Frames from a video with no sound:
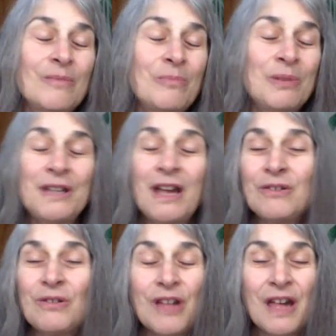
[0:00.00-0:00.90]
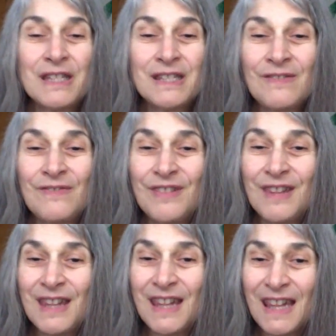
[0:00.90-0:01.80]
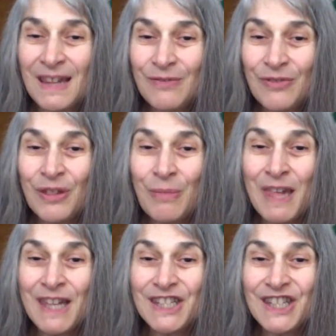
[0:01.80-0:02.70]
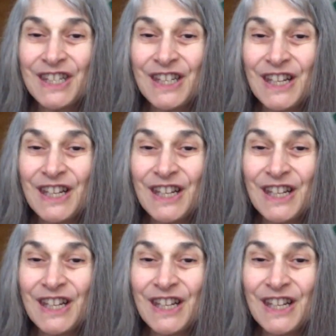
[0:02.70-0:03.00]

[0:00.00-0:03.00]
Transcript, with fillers: but not all kinds of inflammation.